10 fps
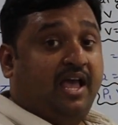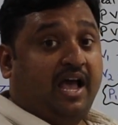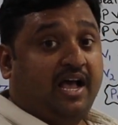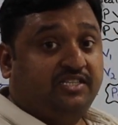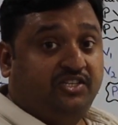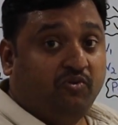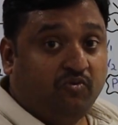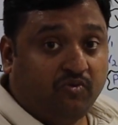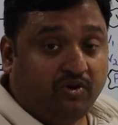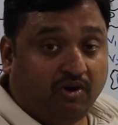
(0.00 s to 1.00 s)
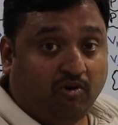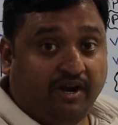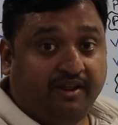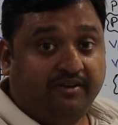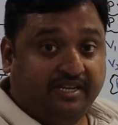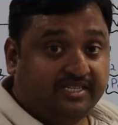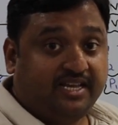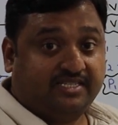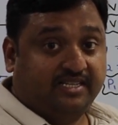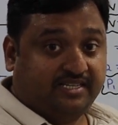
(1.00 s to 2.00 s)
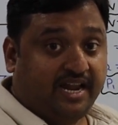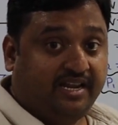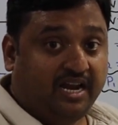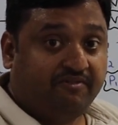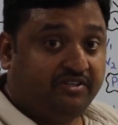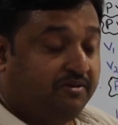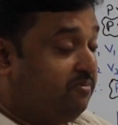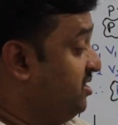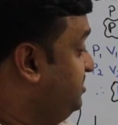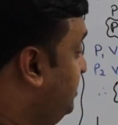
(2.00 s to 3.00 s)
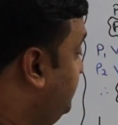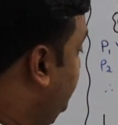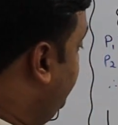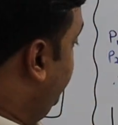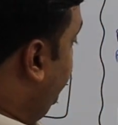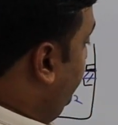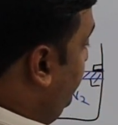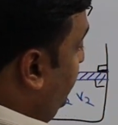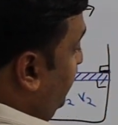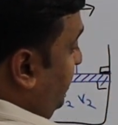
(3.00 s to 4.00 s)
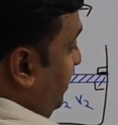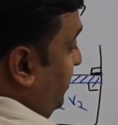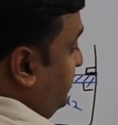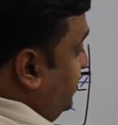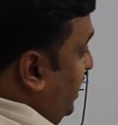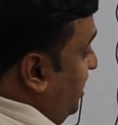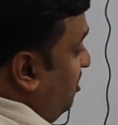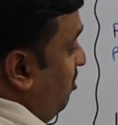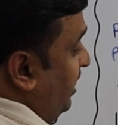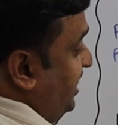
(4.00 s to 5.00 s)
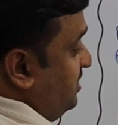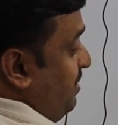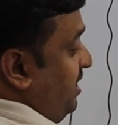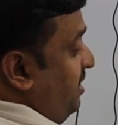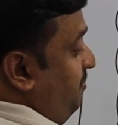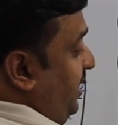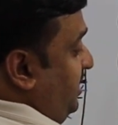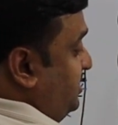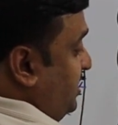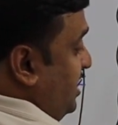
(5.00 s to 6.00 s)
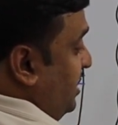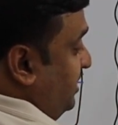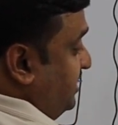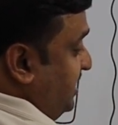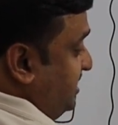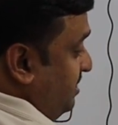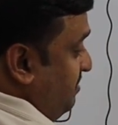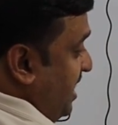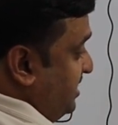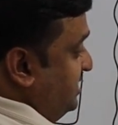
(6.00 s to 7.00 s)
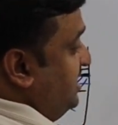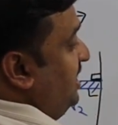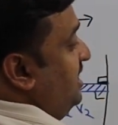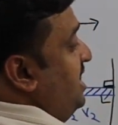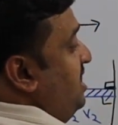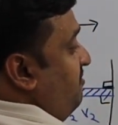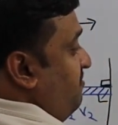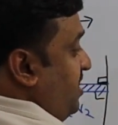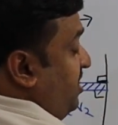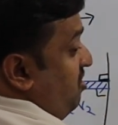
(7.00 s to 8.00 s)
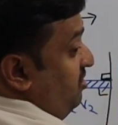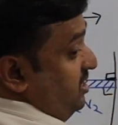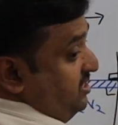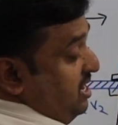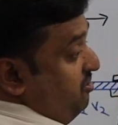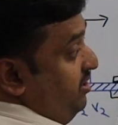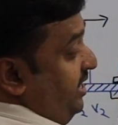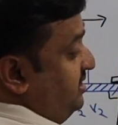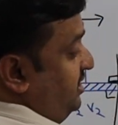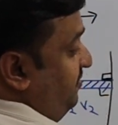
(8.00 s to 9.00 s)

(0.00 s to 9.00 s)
As you already discussed in the sign convention process, cylinder got expanded means the system has done work on the surroundings.